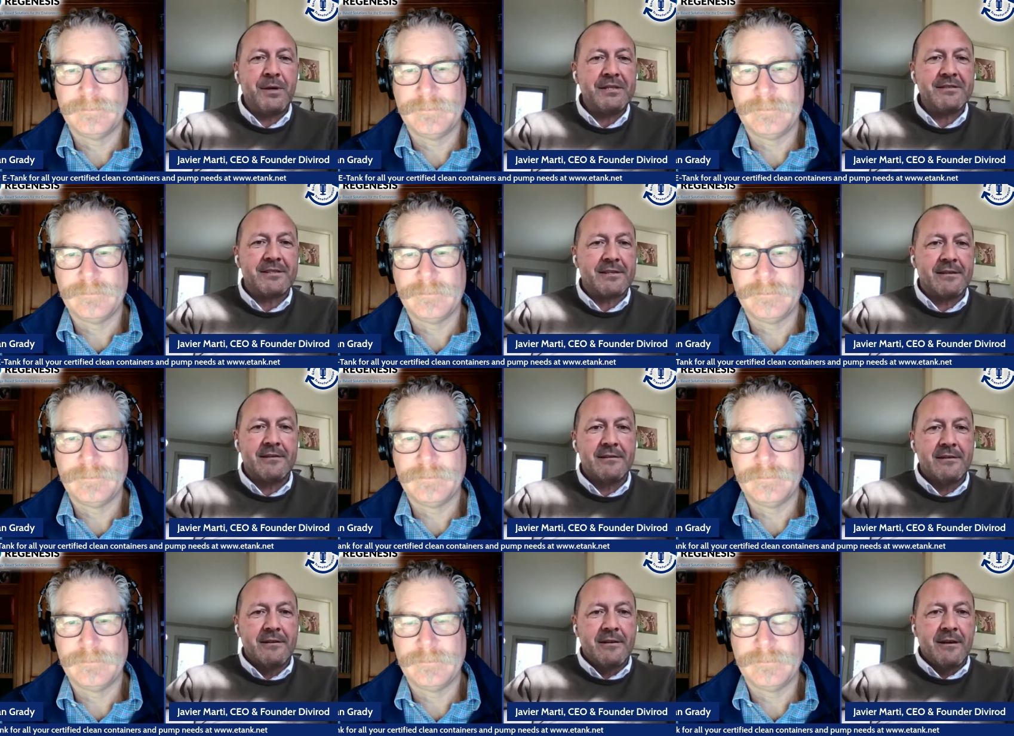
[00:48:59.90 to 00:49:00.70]
Speaker 1: a pizza
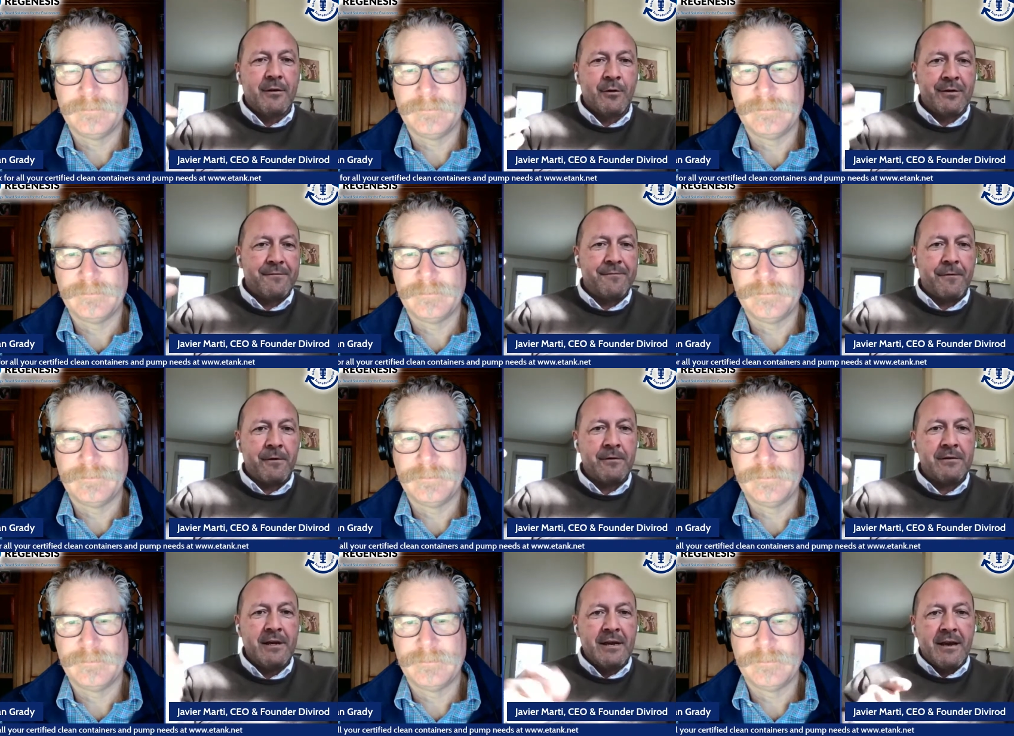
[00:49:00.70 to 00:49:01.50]
on a
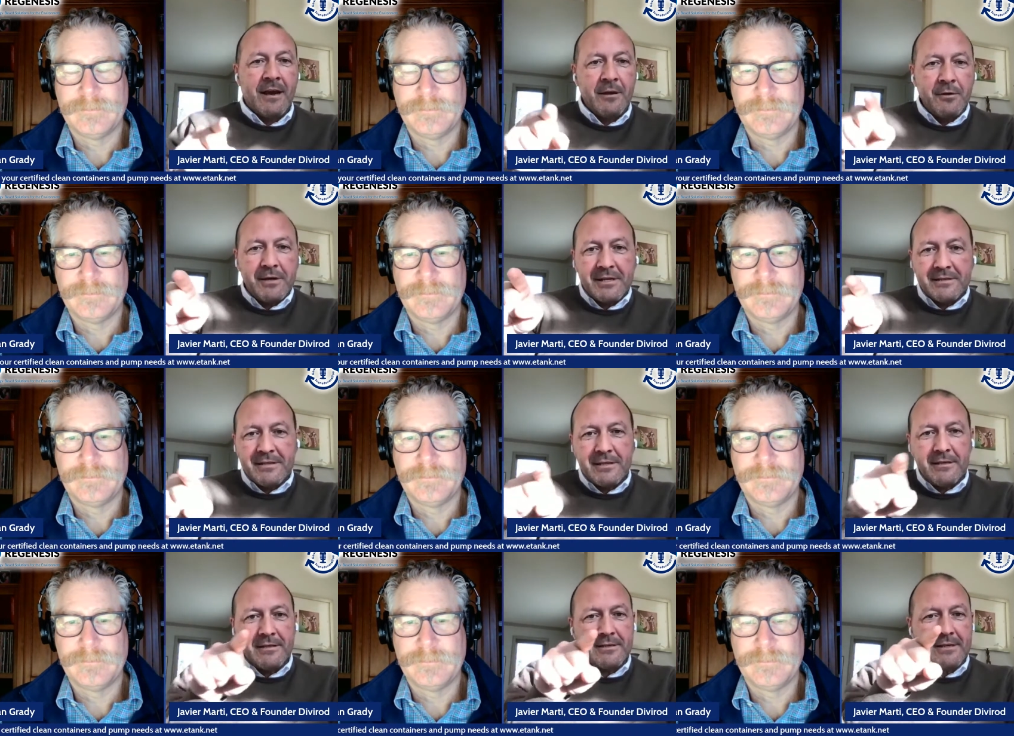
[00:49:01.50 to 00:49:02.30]
phone and you can
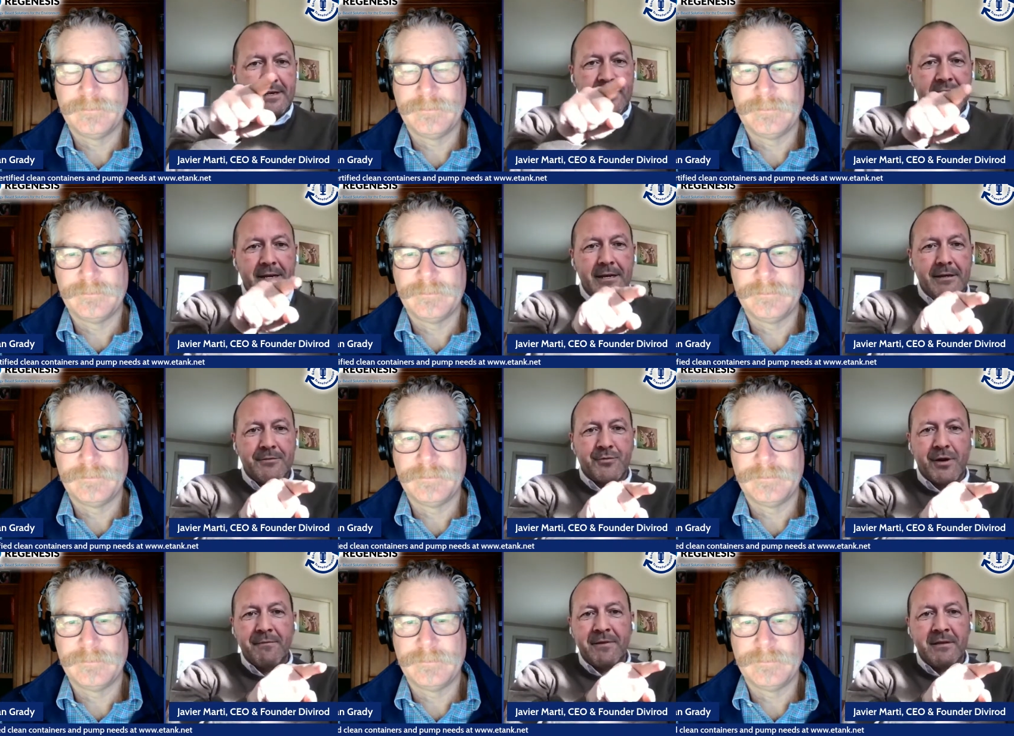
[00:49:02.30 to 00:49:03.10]
see this guy
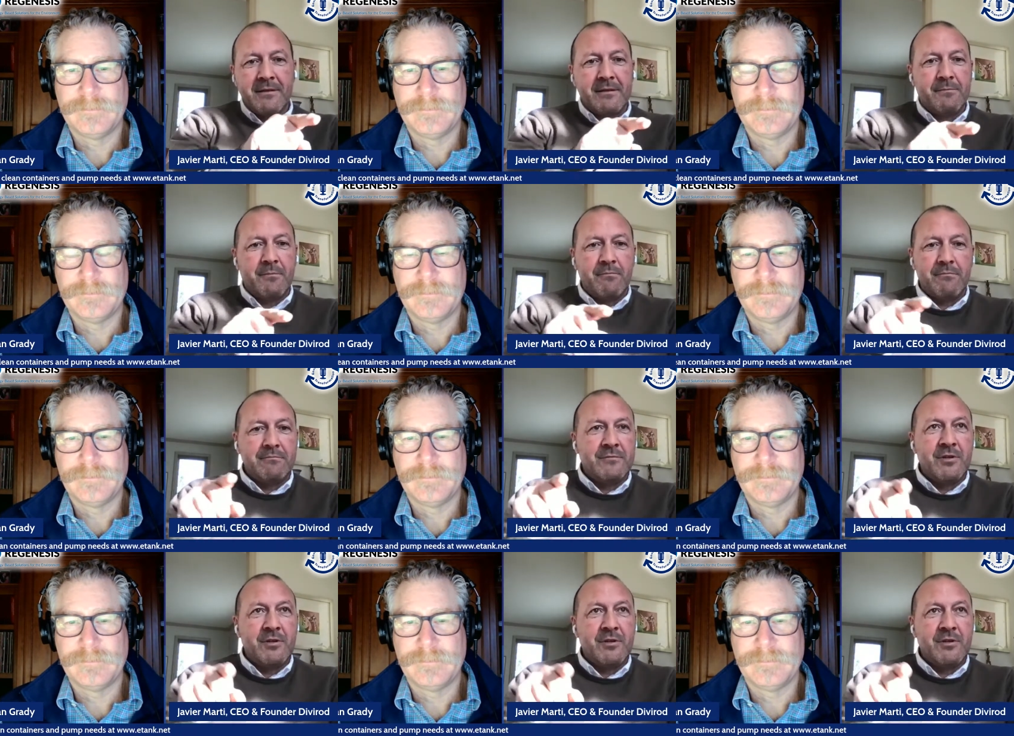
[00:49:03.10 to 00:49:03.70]
driving the,